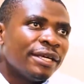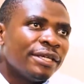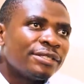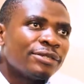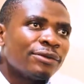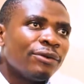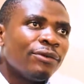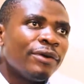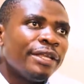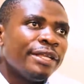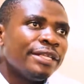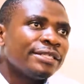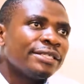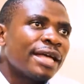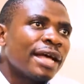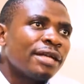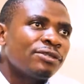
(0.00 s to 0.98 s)
So it
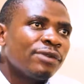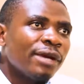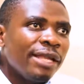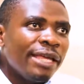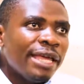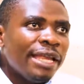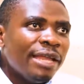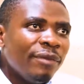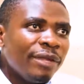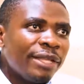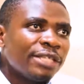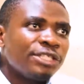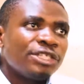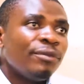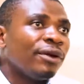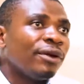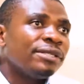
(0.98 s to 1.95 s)
is actually a
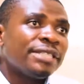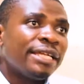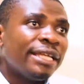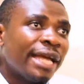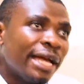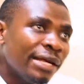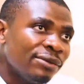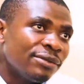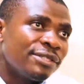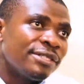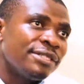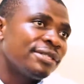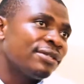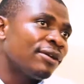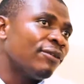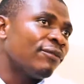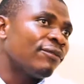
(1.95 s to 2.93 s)
limitation because the
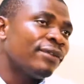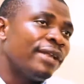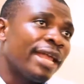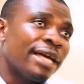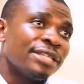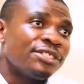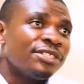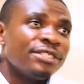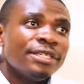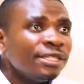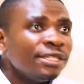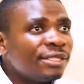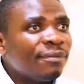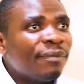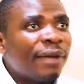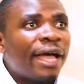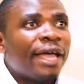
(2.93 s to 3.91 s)
diagnosis of NASH
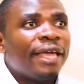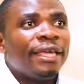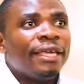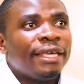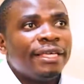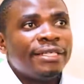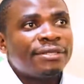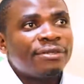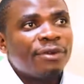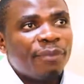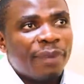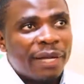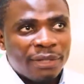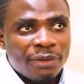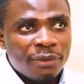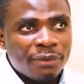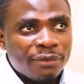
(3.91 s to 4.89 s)
is by
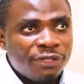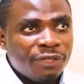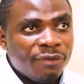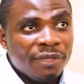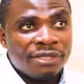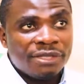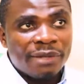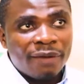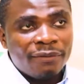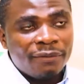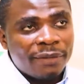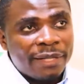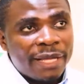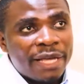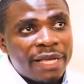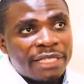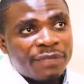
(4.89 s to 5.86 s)
histopathology. Means you have to
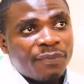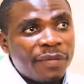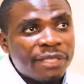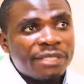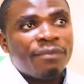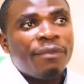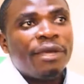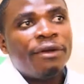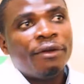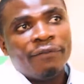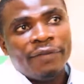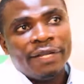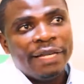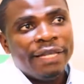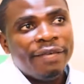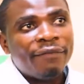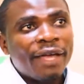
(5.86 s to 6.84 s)
take a specimen of
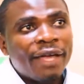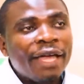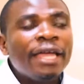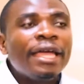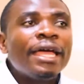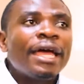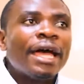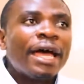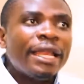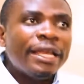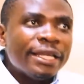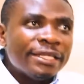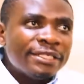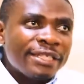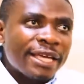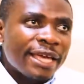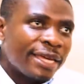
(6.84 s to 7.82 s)
the liver and
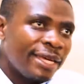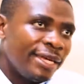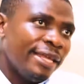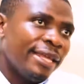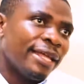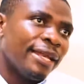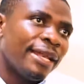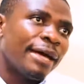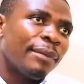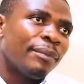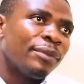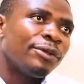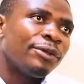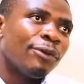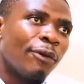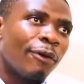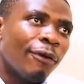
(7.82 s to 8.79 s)
they check in the
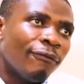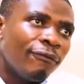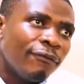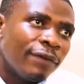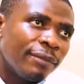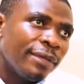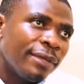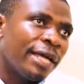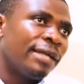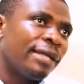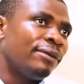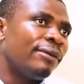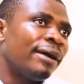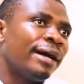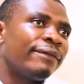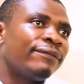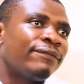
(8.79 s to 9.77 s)
lab to confirm that you
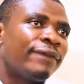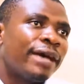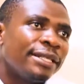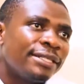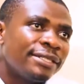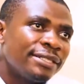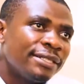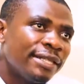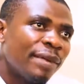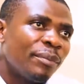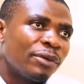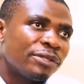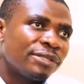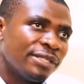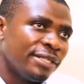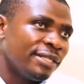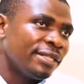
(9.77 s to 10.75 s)
have fat
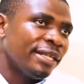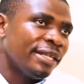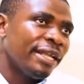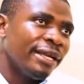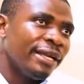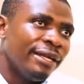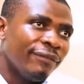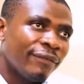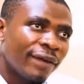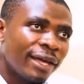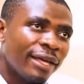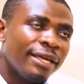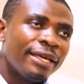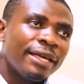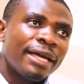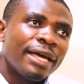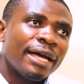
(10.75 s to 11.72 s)
deposit in the liver,
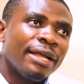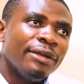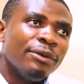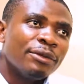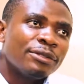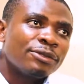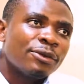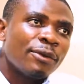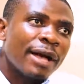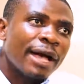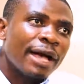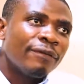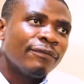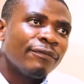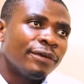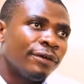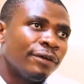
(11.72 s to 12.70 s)
and you also
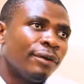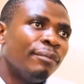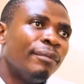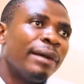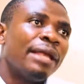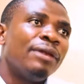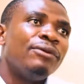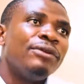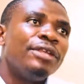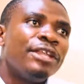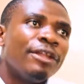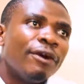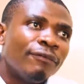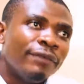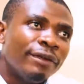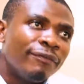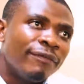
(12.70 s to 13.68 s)
have ballooning
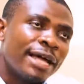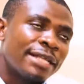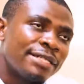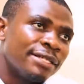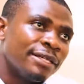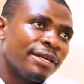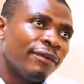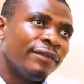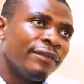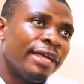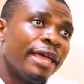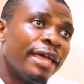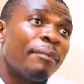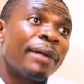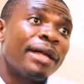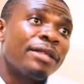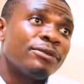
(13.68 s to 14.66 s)
of the fat of the
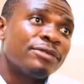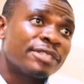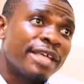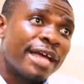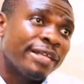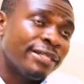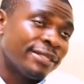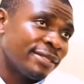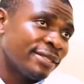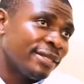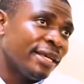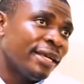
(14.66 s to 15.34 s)
hepatocytes.